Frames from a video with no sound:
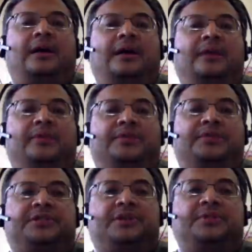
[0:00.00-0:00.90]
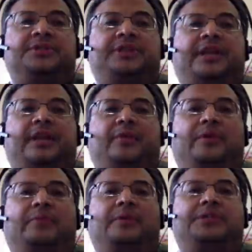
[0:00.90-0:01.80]
it was associated
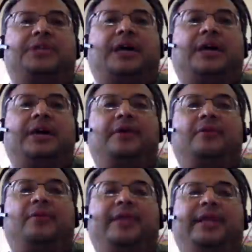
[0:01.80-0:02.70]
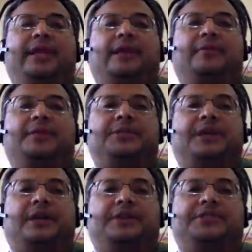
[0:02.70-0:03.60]
with a much higher reading, a much
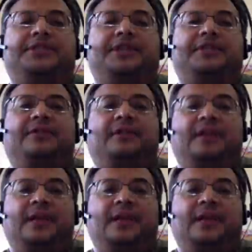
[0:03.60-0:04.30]
higher signal